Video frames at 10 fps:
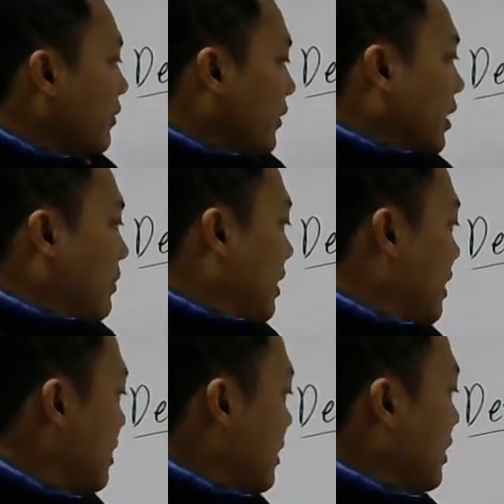That
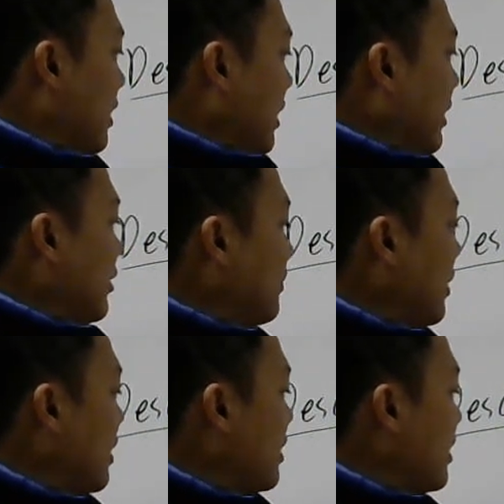means if you
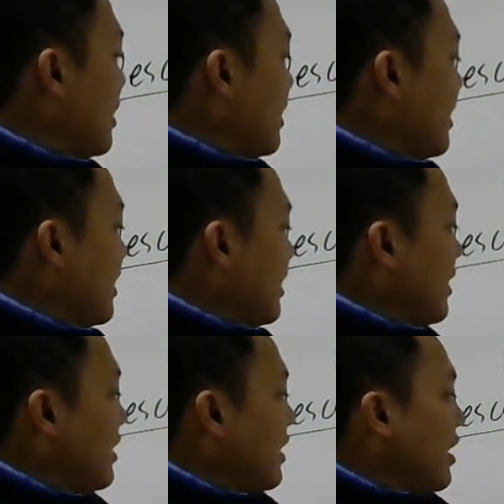put
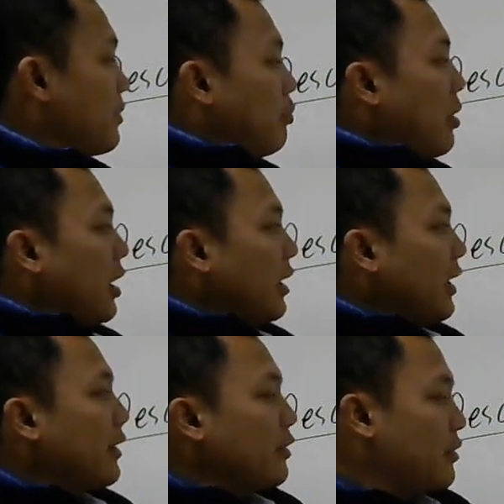this part
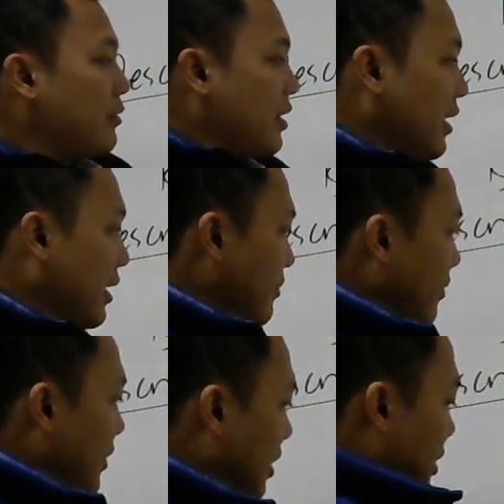equal to c,
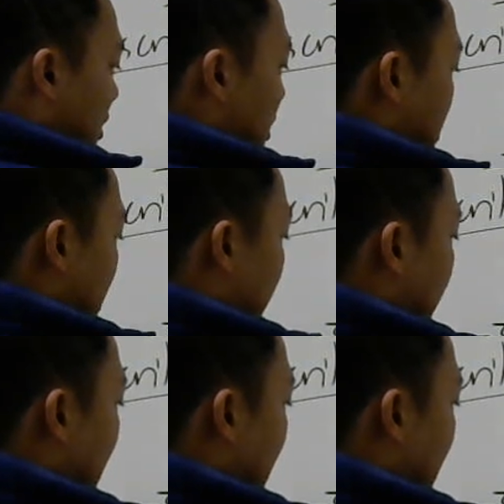so you have